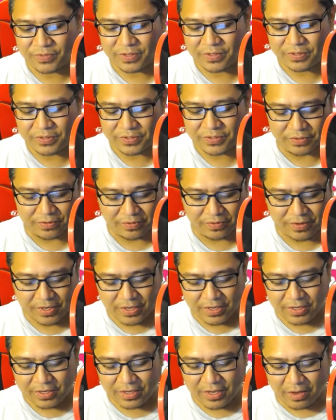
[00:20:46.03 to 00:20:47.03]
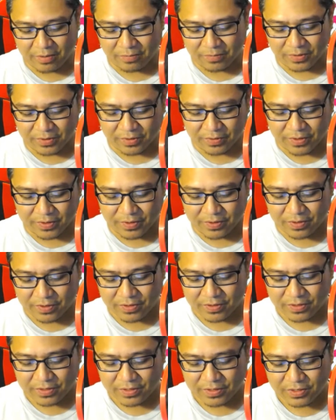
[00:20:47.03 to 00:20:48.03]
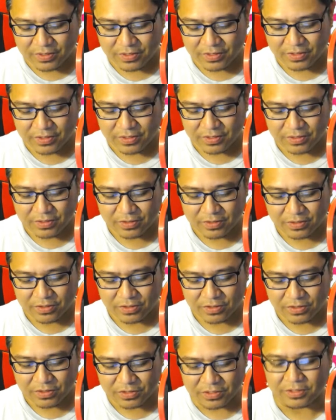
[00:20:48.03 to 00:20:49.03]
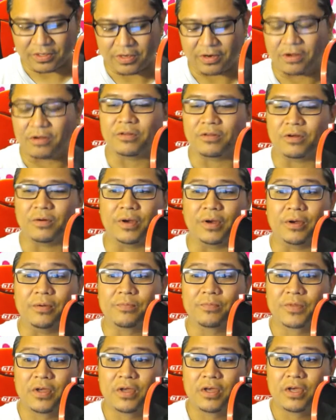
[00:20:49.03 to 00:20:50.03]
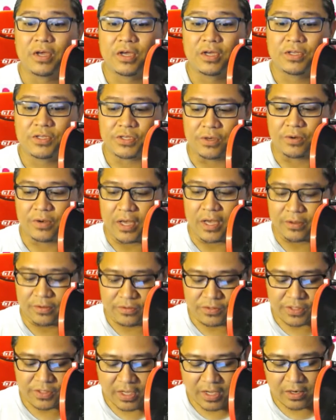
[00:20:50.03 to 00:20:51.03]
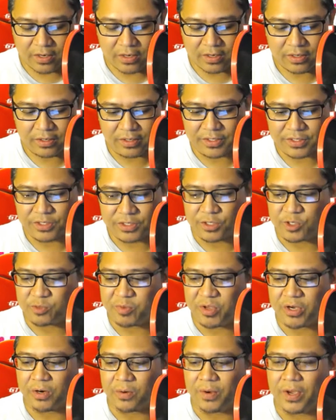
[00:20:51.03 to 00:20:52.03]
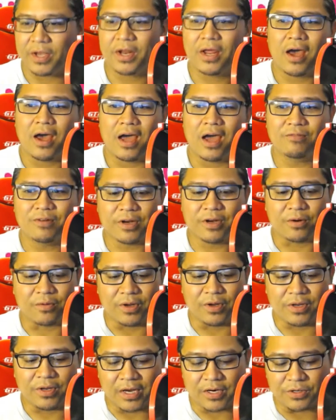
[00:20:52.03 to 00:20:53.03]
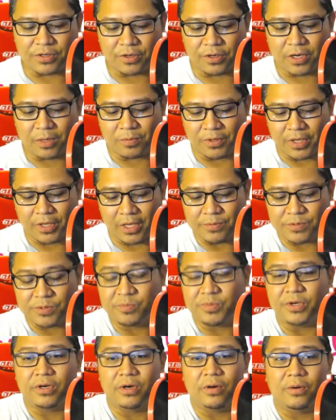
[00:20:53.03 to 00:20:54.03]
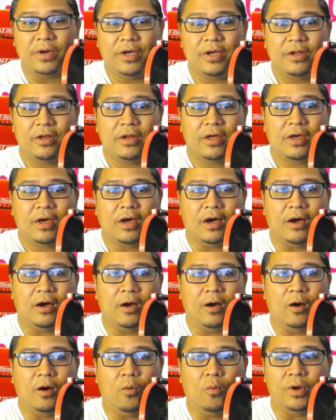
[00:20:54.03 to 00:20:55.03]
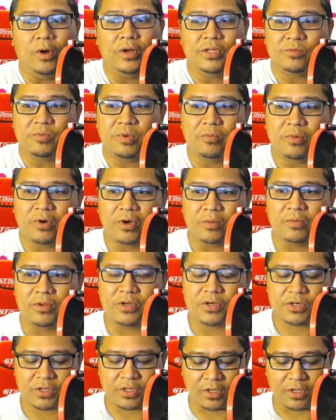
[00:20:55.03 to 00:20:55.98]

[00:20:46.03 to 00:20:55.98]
So yeah, I'm gonna go ahead and shut that off. There we go. So yeah, there's that. Like I said, there's Pico 8. I've already written actually a couple of games in Pico 8. One has been published.